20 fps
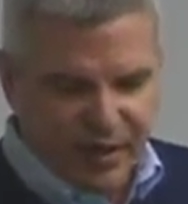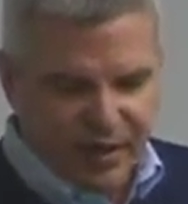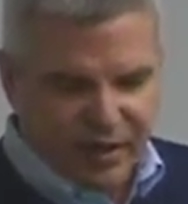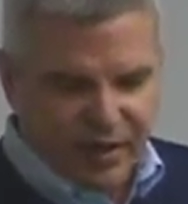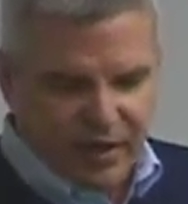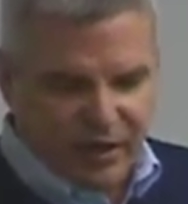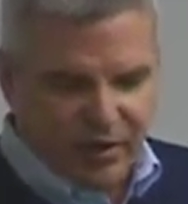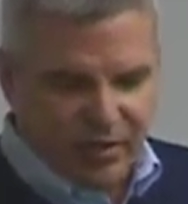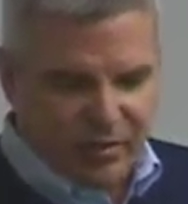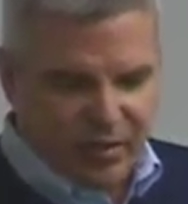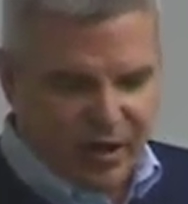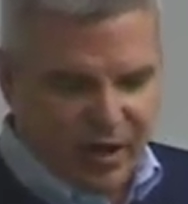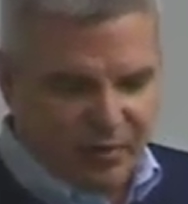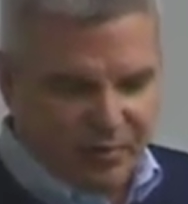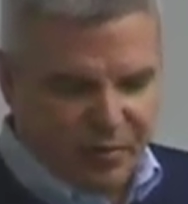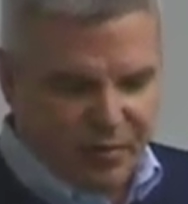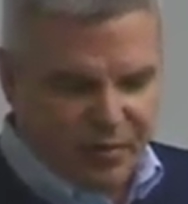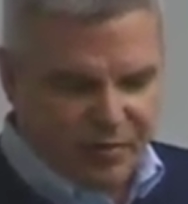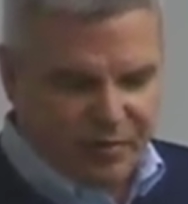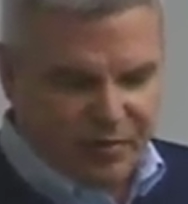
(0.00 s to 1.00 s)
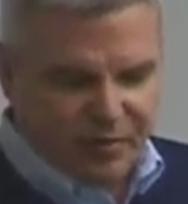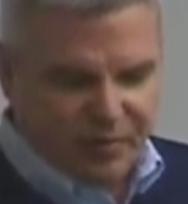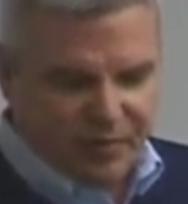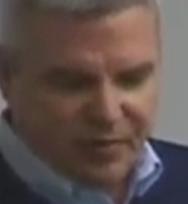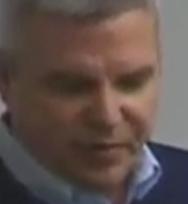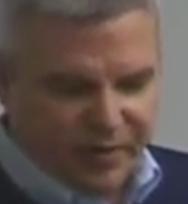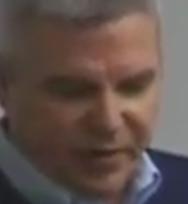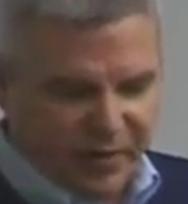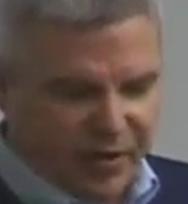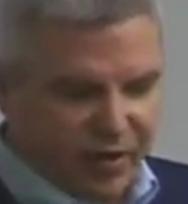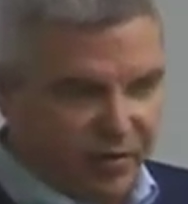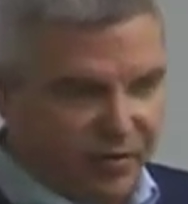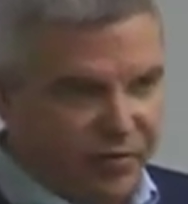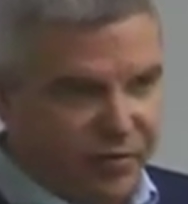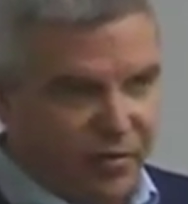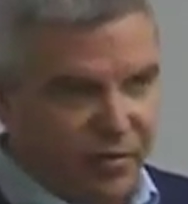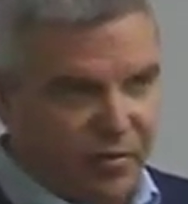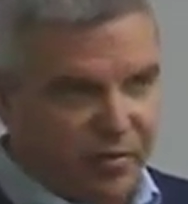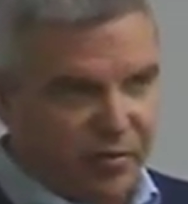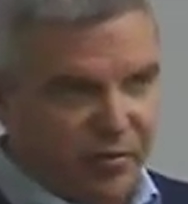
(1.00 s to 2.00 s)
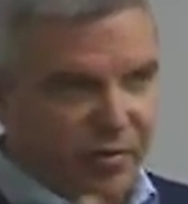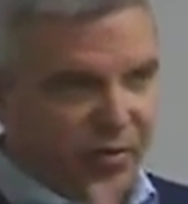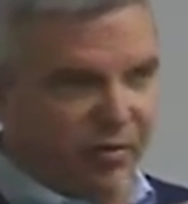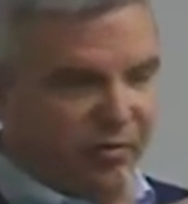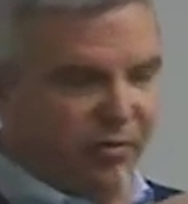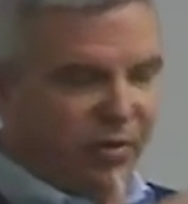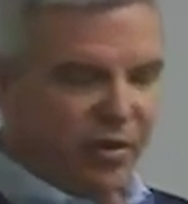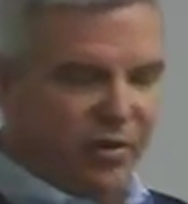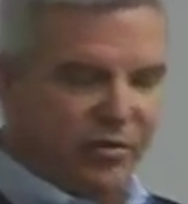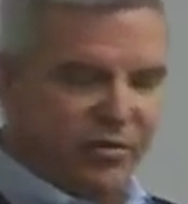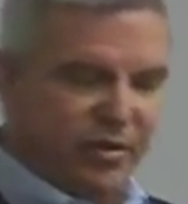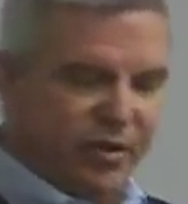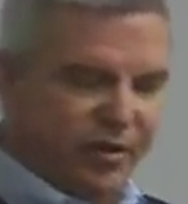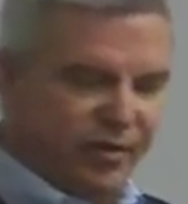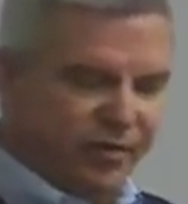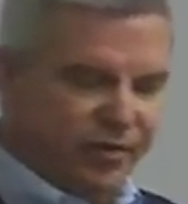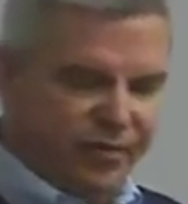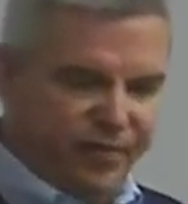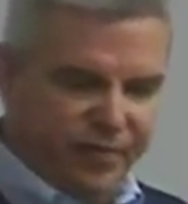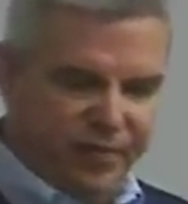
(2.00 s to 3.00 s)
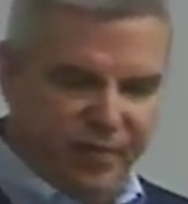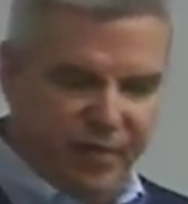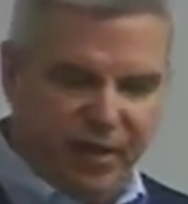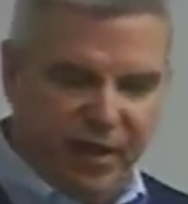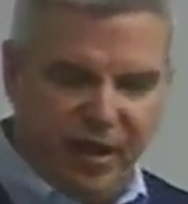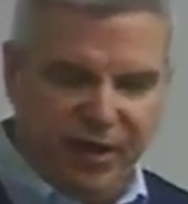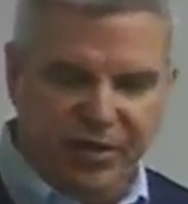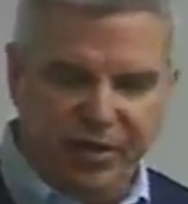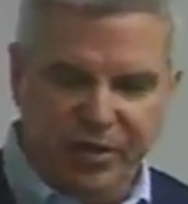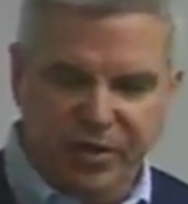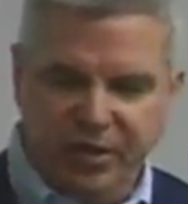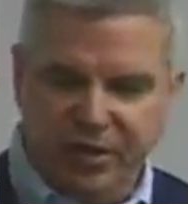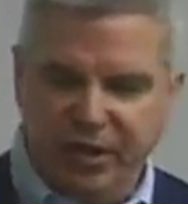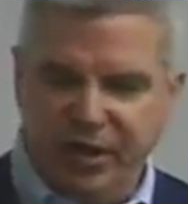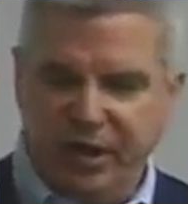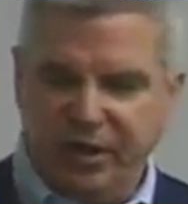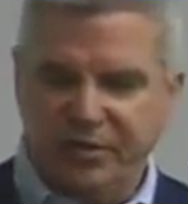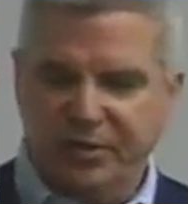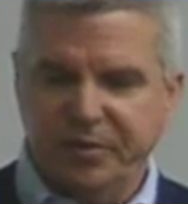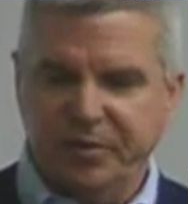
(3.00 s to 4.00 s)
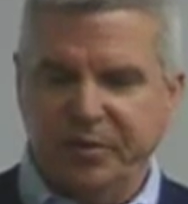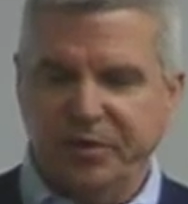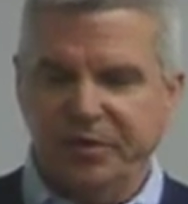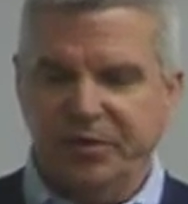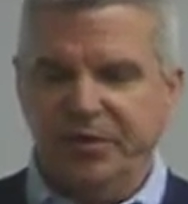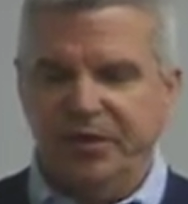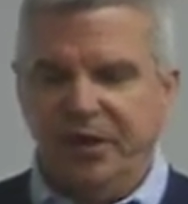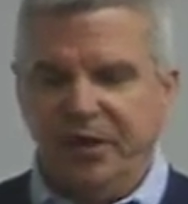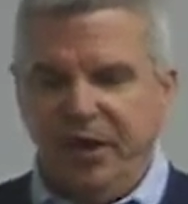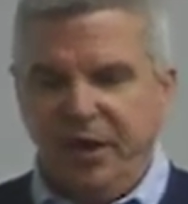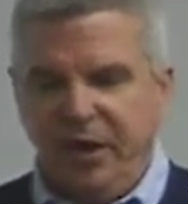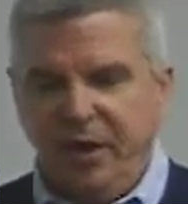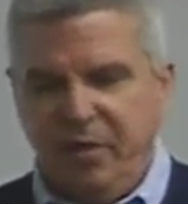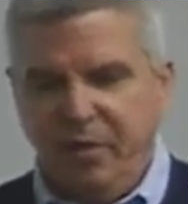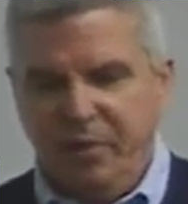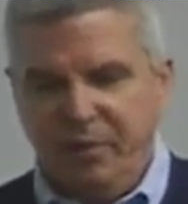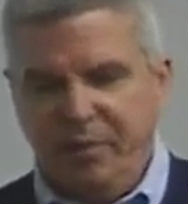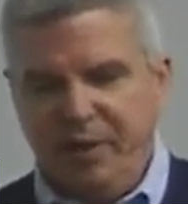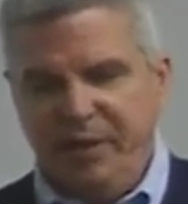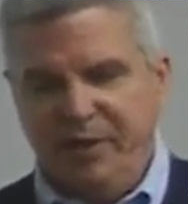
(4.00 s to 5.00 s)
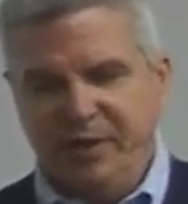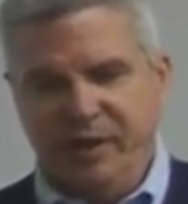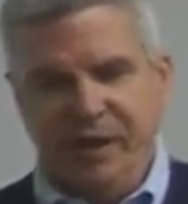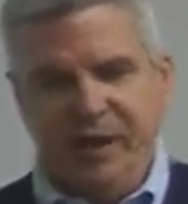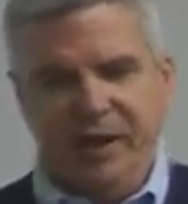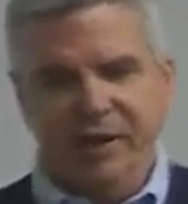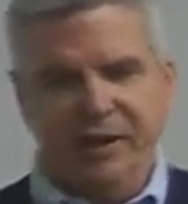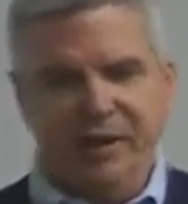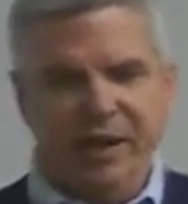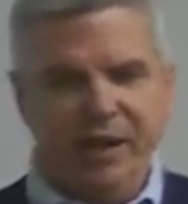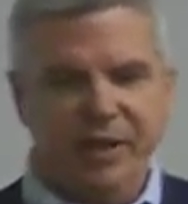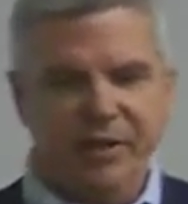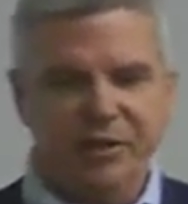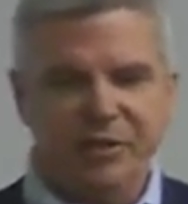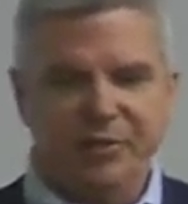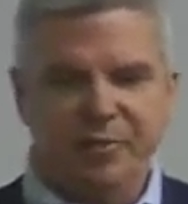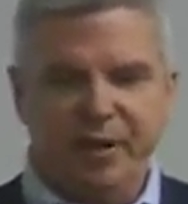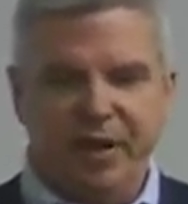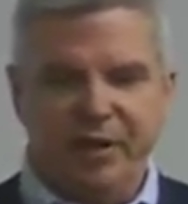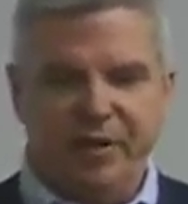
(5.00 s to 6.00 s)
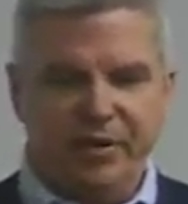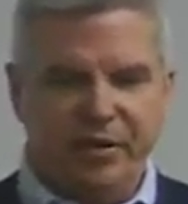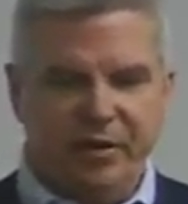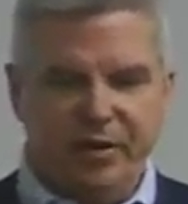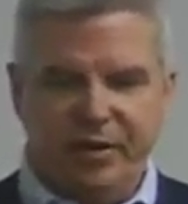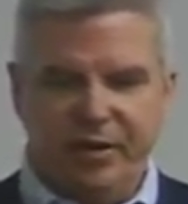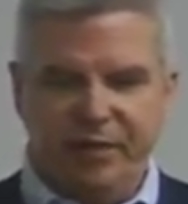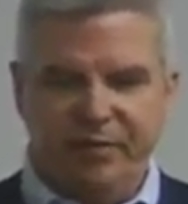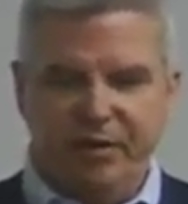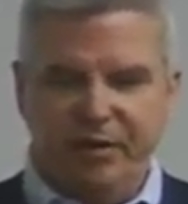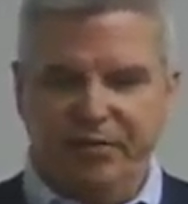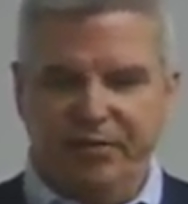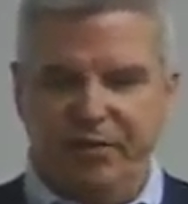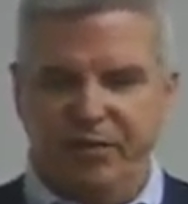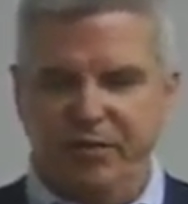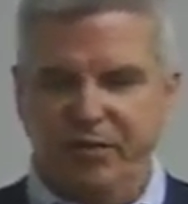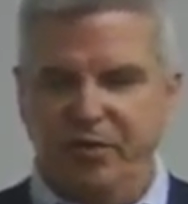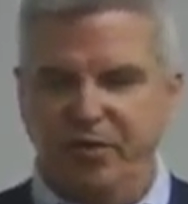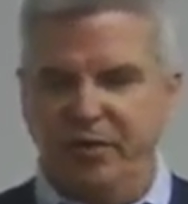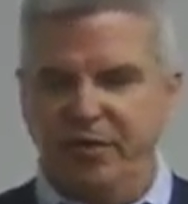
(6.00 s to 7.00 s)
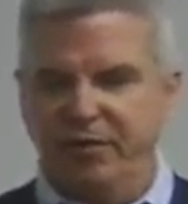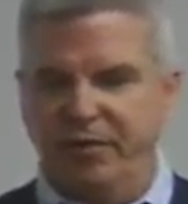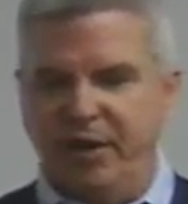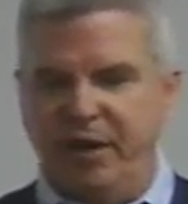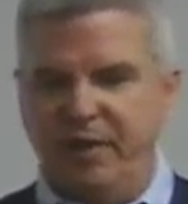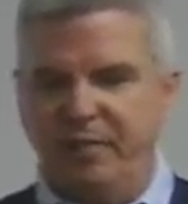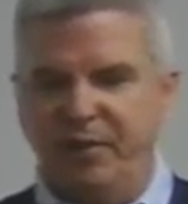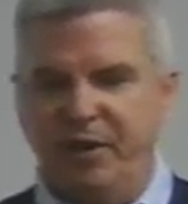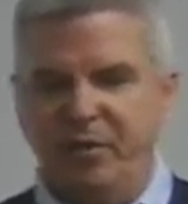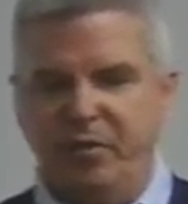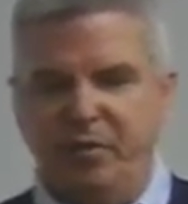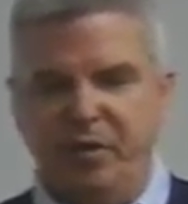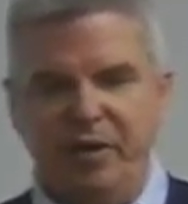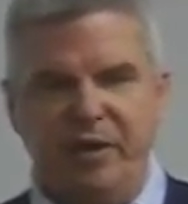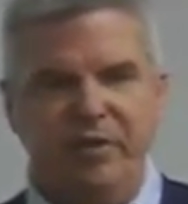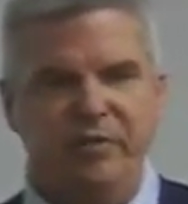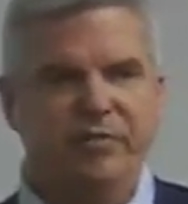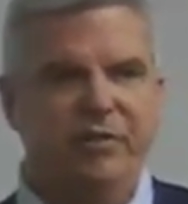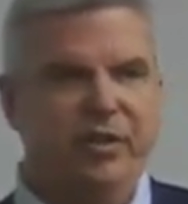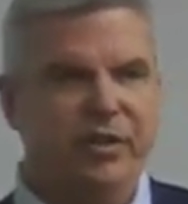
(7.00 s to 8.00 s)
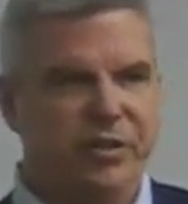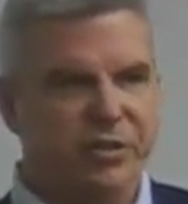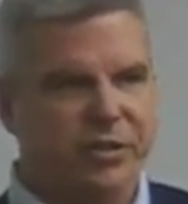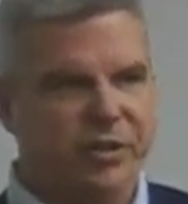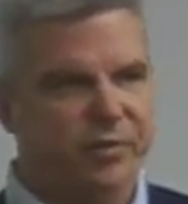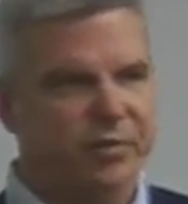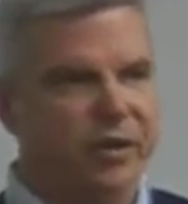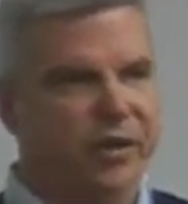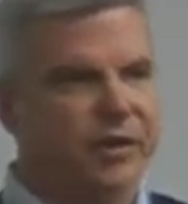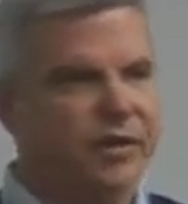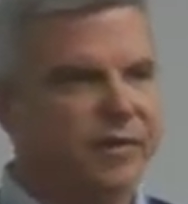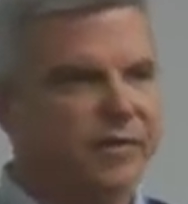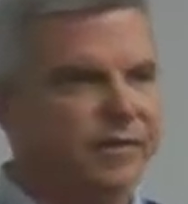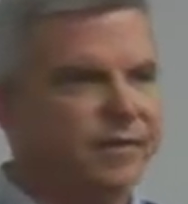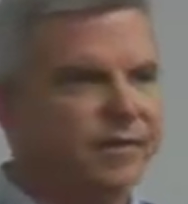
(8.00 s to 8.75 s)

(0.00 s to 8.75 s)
Now, where I'd put, you know, if you were your folks, like a lot of your customers would be in the lead inspector, and even if they're doing environmental work, it's very similar,